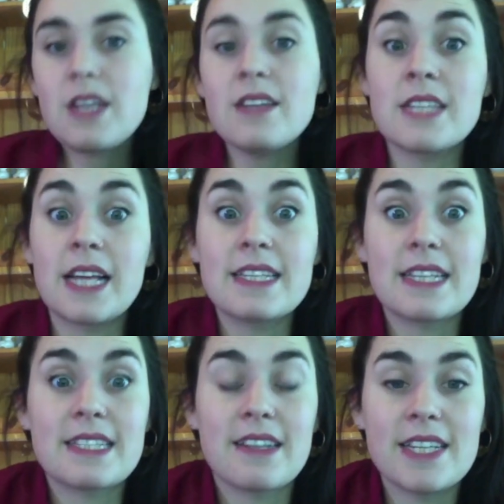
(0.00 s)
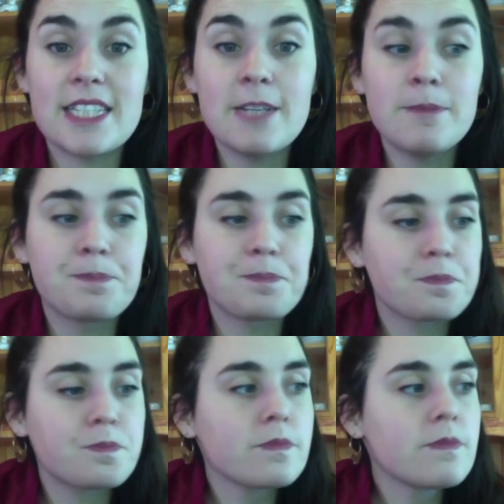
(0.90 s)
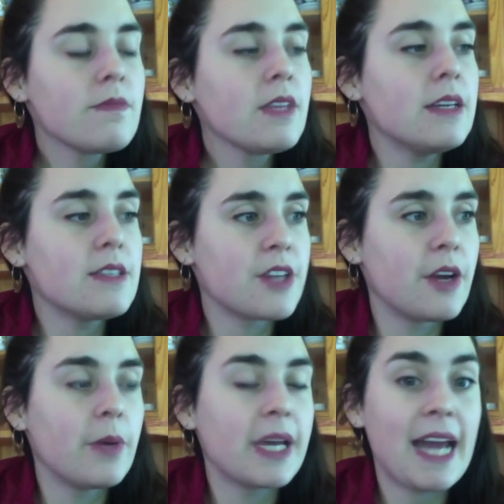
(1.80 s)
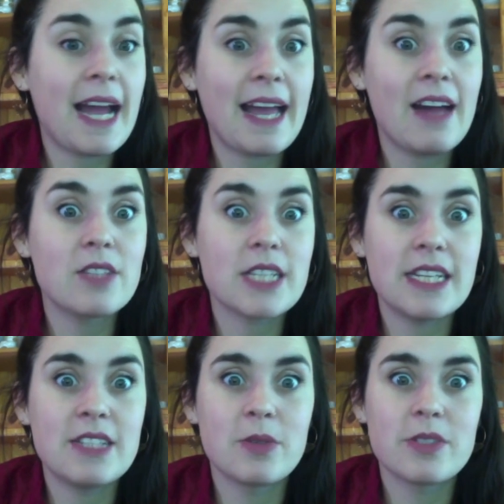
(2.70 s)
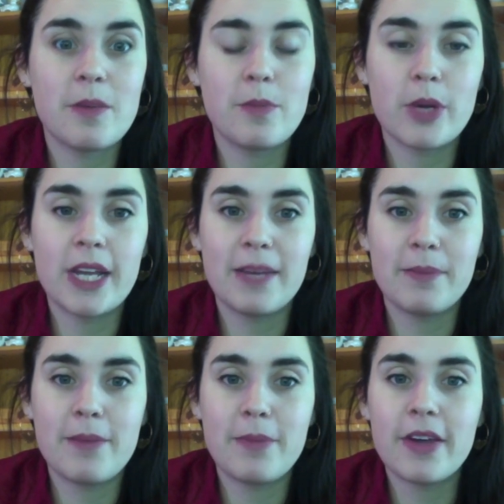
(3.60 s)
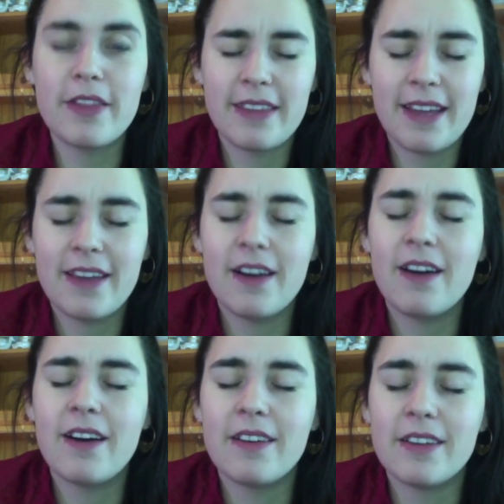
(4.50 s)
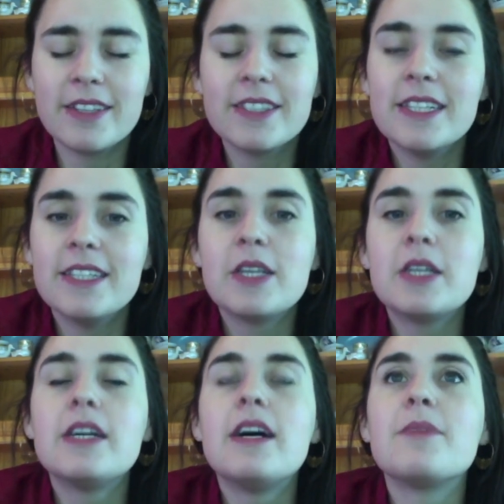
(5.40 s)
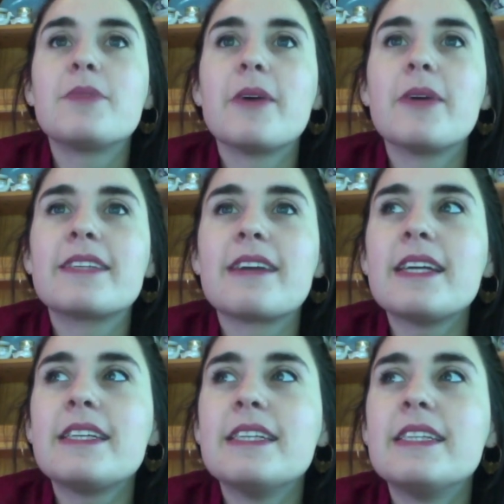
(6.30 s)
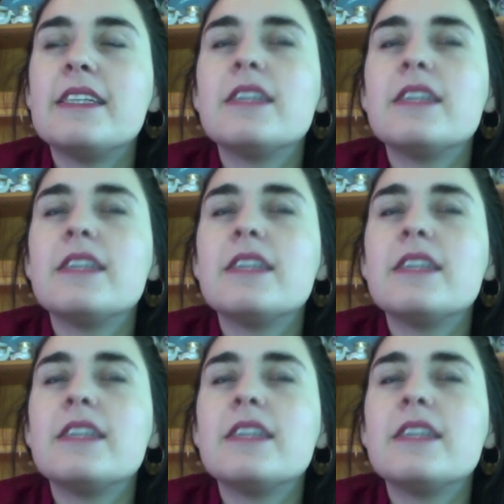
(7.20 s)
So that's exciting. So we're going to hang out, and he's also bringing my birthday yarn. So excited.